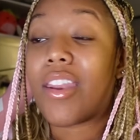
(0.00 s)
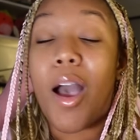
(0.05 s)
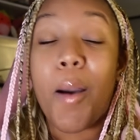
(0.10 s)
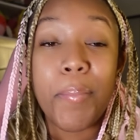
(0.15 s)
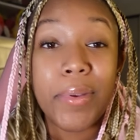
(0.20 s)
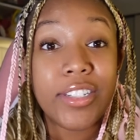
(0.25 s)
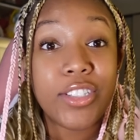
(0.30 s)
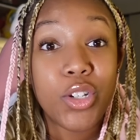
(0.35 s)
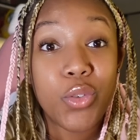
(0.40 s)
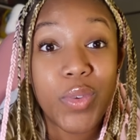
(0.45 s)
up
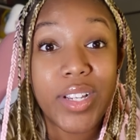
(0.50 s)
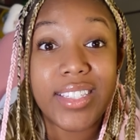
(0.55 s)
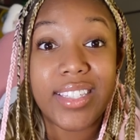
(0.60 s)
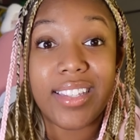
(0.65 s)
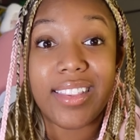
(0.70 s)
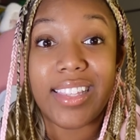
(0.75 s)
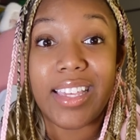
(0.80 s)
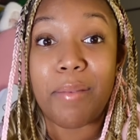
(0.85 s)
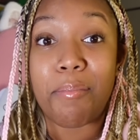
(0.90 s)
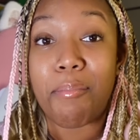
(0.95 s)
until
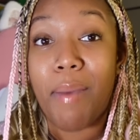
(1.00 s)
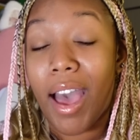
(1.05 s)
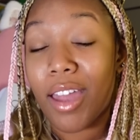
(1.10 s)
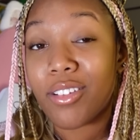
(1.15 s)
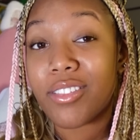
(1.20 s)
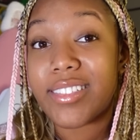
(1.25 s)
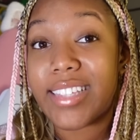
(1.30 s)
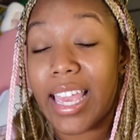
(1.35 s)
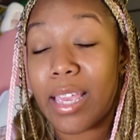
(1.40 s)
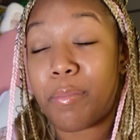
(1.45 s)
recently,
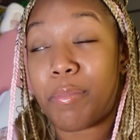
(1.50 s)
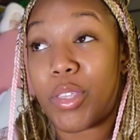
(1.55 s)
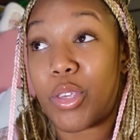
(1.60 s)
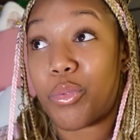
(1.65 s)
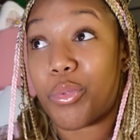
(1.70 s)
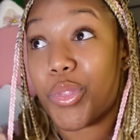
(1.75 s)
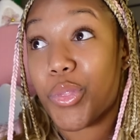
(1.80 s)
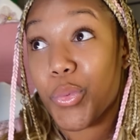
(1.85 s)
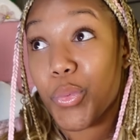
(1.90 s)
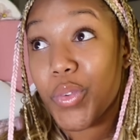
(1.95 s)
Model
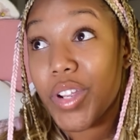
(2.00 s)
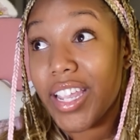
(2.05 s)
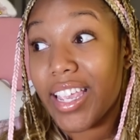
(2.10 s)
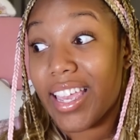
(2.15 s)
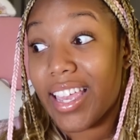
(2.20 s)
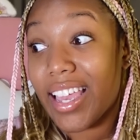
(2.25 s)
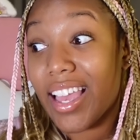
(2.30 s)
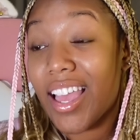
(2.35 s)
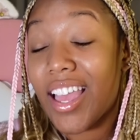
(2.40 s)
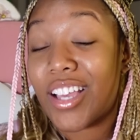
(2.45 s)
Debut
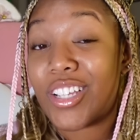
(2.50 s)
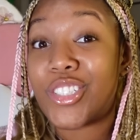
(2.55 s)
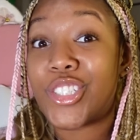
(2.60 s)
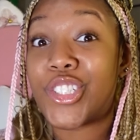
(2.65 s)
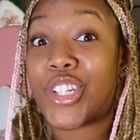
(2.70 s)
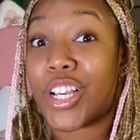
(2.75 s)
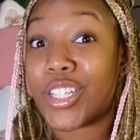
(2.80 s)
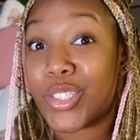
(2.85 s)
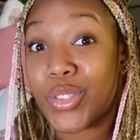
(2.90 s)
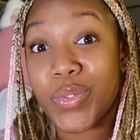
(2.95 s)
3
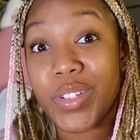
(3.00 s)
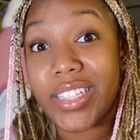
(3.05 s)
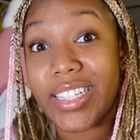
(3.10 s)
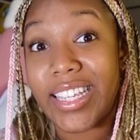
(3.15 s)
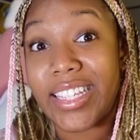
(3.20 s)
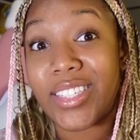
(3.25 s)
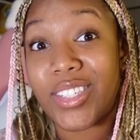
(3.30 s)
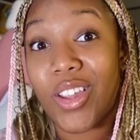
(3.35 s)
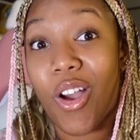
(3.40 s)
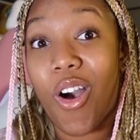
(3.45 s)
just
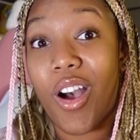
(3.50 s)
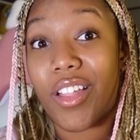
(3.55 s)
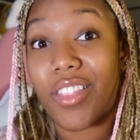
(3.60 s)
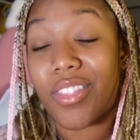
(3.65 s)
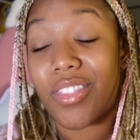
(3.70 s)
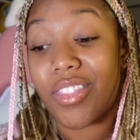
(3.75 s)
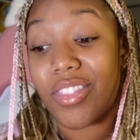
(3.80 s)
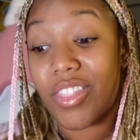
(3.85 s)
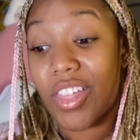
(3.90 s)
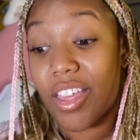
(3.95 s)
released
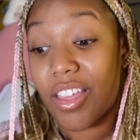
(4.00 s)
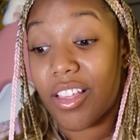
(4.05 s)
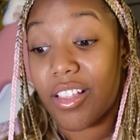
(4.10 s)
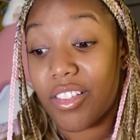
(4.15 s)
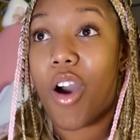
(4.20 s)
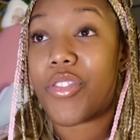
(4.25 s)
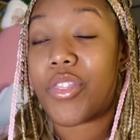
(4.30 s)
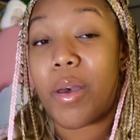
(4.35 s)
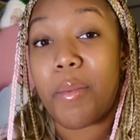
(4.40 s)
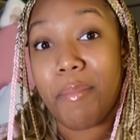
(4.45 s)
on the
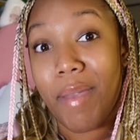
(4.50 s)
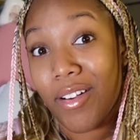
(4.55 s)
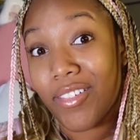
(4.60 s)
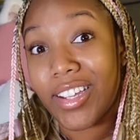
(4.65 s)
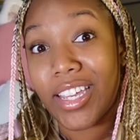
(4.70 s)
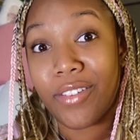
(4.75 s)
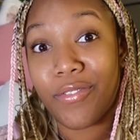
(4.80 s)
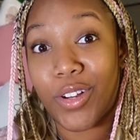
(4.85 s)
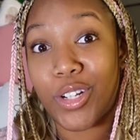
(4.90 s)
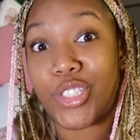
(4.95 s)

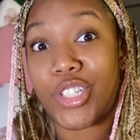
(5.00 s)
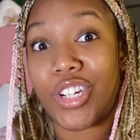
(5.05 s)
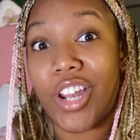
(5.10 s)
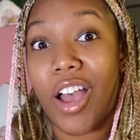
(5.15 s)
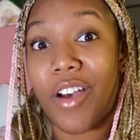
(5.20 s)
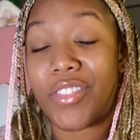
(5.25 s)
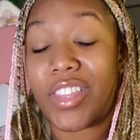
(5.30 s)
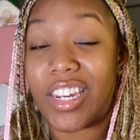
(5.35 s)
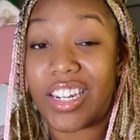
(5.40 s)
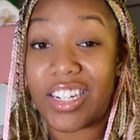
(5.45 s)
American version
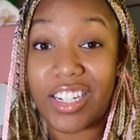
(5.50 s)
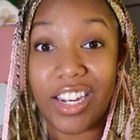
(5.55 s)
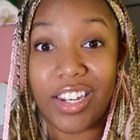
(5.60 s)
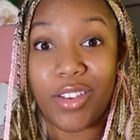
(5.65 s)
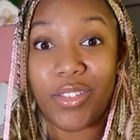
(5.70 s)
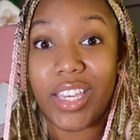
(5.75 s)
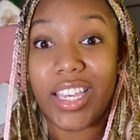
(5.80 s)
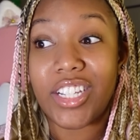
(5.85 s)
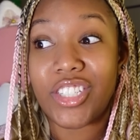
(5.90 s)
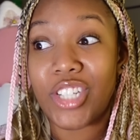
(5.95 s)
of the
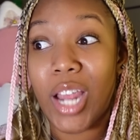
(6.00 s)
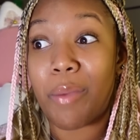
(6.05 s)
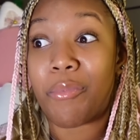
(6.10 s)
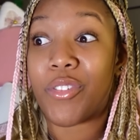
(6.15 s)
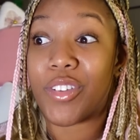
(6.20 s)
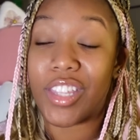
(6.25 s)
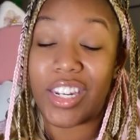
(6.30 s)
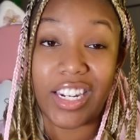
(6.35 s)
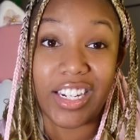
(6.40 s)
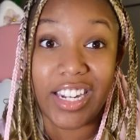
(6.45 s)
Nintendo eShop
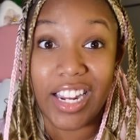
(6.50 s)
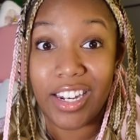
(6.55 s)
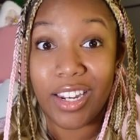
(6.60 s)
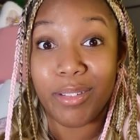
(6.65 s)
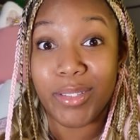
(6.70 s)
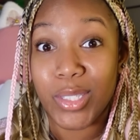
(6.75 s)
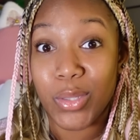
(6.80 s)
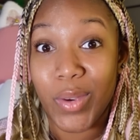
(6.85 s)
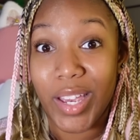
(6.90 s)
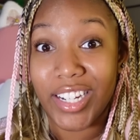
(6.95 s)
for the Nintendo
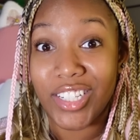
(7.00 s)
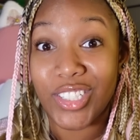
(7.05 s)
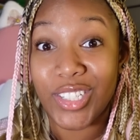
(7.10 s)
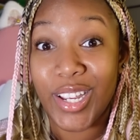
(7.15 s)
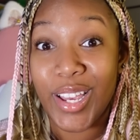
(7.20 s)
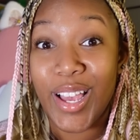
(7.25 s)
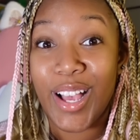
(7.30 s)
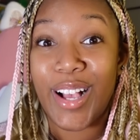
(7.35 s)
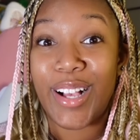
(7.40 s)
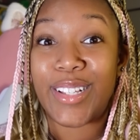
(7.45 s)
Switch.
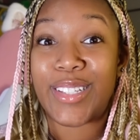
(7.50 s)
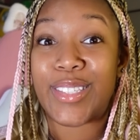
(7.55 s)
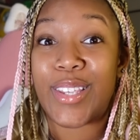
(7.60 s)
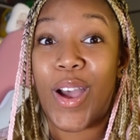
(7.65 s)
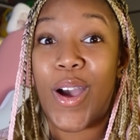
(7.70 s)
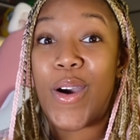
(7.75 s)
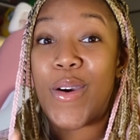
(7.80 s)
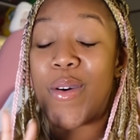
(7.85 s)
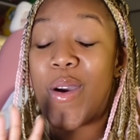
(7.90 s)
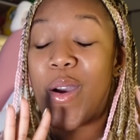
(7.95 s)

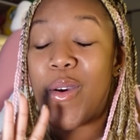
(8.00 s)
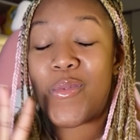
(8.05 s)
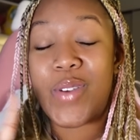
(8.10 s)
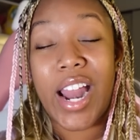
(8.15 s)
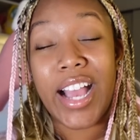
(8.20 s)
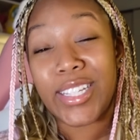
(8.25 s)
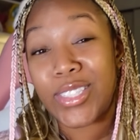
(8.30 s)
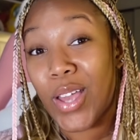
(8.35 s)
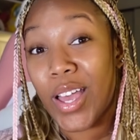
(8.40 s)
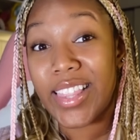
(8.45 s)
So when
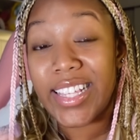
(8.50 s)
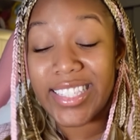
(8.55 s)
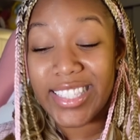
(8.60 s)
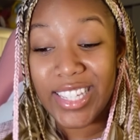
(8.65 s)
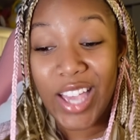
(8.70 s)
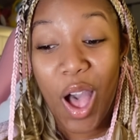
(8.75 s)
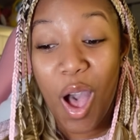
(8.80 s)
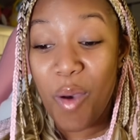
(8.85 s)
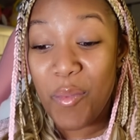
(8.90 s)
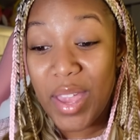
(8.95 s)
I saw this
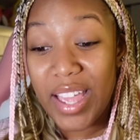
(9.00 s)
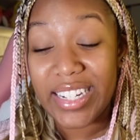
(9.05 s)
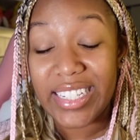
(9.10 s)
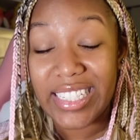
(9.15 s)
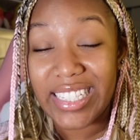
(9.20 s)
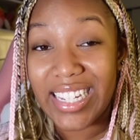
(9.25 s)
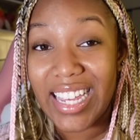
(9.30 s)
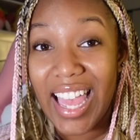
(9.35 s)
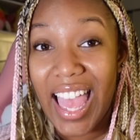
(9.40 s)
comment,